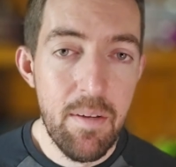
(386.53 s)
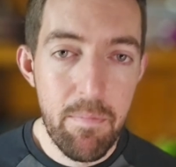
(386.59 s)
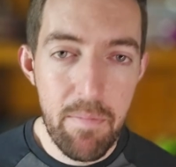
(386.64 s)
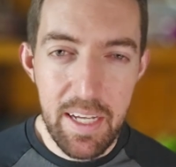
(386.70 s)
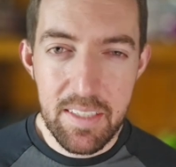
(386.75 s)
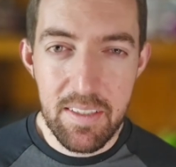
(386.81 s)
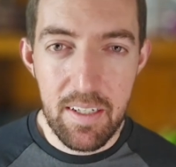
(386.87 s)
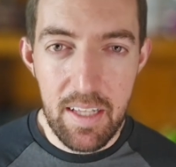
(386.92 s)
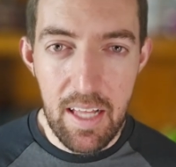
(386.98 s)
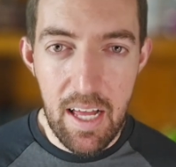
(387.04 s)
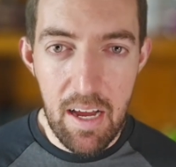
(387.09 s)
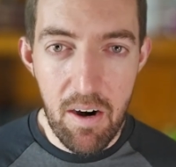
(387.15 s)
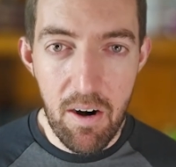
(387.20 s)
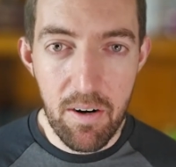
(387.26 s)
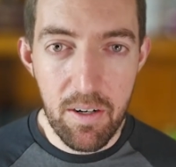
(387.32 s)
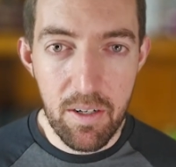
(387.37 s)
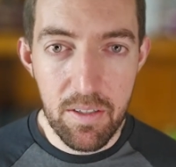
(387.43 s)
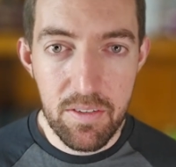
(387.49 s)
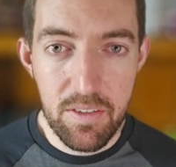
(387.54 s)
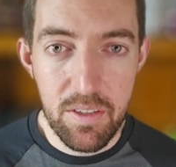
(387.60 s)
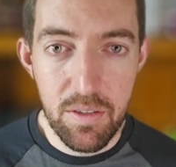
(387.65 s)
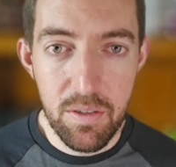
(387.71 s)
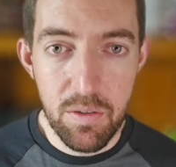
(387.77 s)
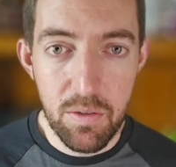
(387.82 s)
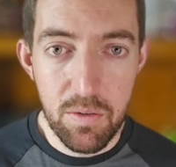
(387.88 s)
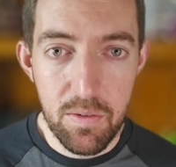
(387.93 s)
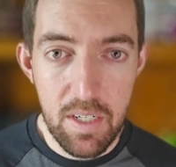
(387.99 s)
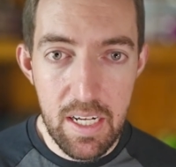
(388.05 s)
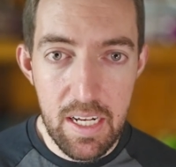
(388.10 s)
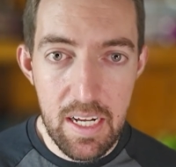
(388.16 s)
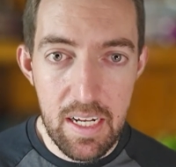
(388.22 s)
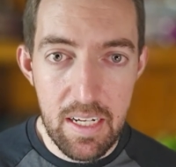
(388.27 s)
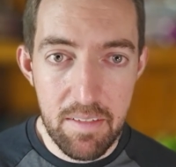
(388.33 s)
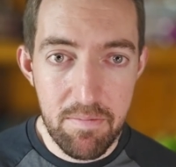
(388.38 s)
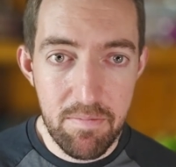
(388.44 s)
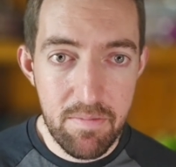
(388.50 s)
Makes it a lot harder
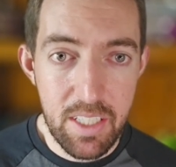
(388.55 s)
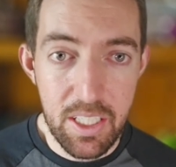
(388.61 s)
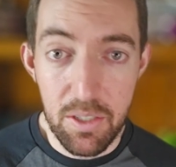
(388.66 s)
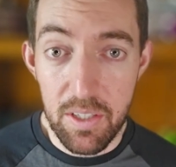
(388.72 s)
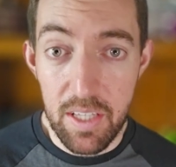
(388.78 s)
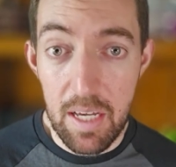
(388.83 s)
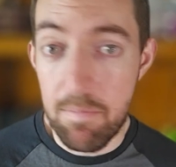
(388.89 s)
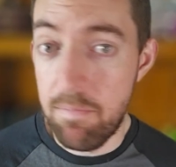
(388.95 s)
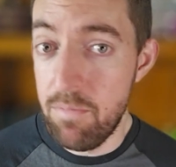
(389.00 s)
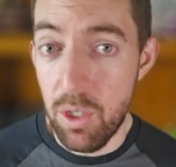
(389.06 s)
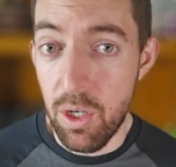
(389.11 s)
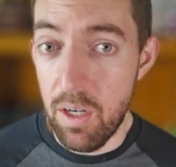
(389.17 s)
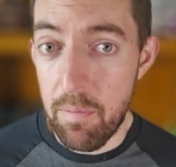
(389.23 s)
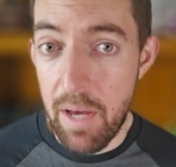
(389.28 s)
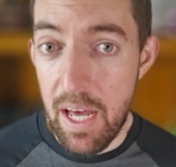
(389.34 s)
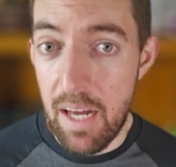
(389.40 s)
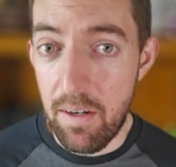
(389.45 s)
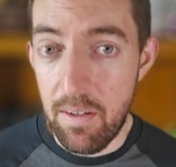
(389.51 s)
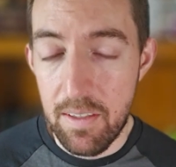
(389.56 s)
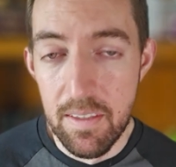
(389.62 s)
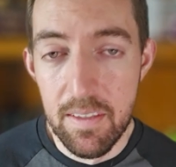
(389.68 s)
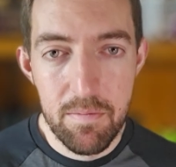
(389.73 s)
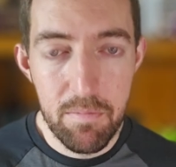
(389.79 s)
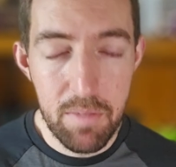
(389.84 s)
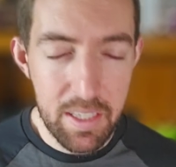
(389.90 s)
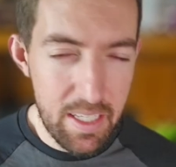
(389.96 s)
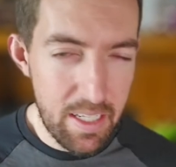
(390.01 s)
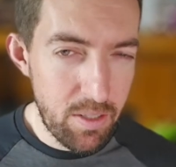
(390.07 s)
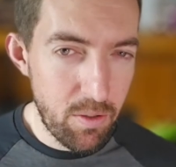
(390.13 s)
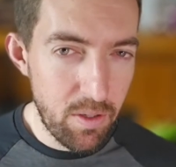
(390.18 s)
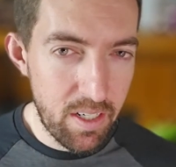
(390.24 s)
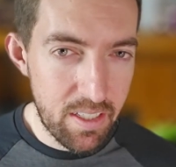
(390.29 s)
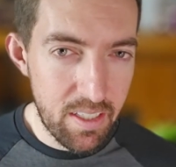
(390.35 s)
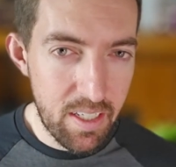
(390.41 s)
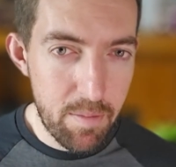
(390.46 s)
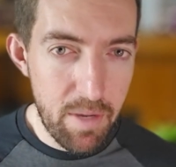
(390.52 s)
to kill them during battle. But think
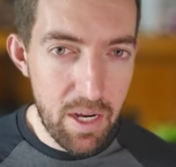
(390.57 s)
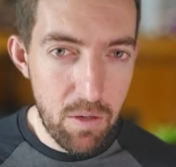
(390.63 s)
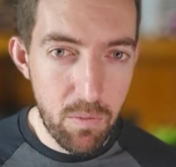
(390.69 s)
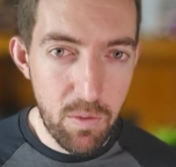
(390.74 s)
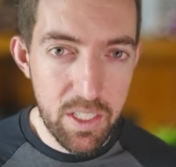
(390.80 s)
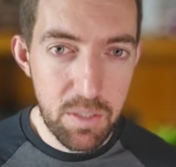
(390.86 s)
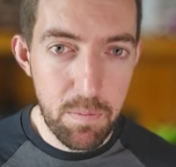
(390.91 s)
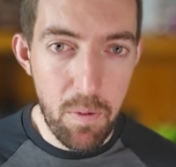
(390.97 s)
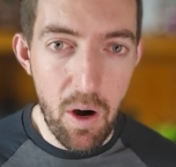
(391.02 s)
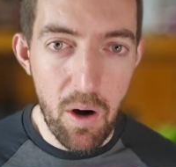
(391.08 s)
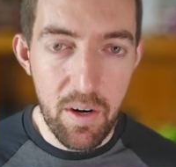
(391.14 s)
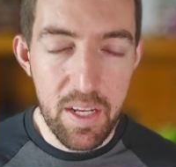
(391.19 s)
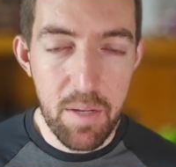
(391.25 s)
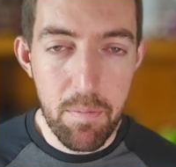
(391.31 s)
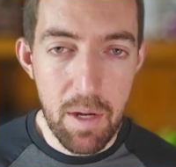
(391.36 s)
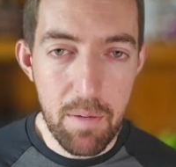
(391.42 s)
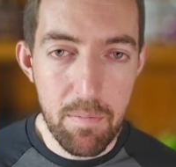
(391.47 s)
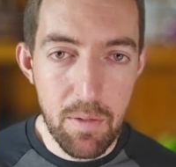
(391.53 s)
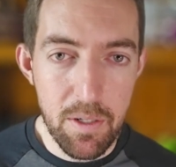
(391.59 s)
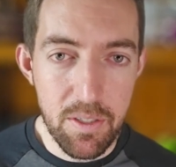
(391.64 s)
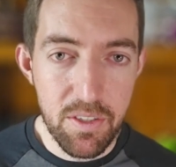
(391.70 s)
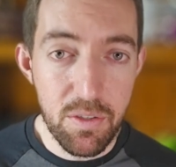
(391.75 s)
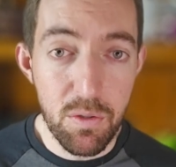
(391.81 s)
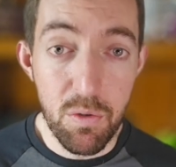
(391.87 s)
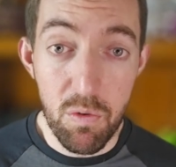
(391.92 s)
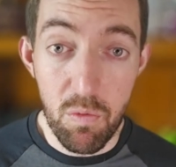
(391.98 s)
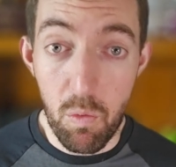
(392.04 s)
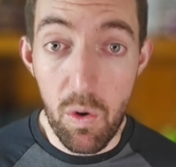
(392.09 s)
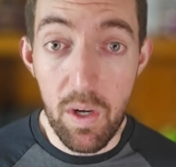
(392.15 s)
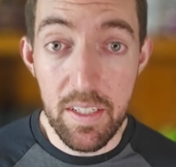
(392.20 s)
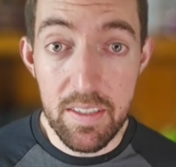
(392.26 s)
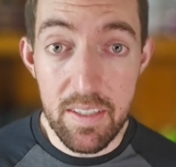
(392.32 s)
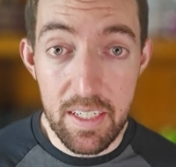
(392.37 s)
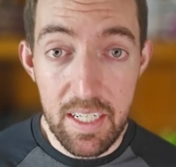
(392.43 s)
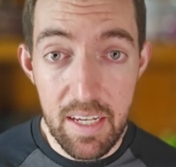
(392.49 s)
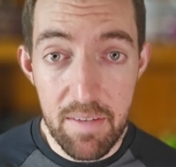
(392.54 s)
critically about which party members you would want
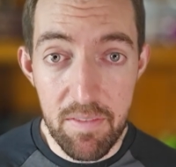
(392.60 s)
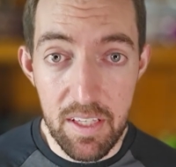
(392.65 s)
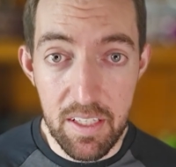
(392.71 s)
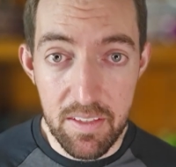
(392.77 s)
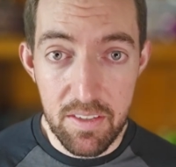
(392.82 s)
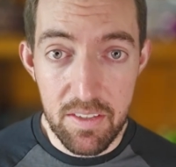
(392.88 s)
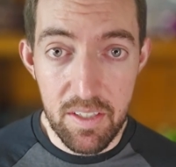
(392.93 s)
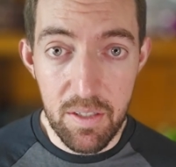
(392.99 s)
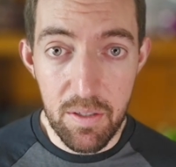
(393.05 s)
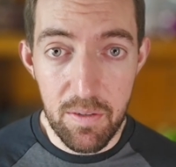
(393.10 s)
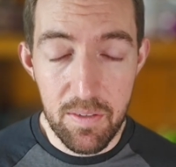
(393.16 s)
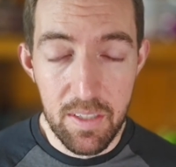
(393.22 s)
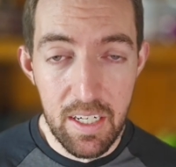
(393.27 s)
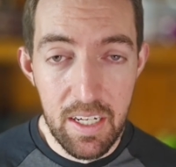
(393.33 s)
to give this to.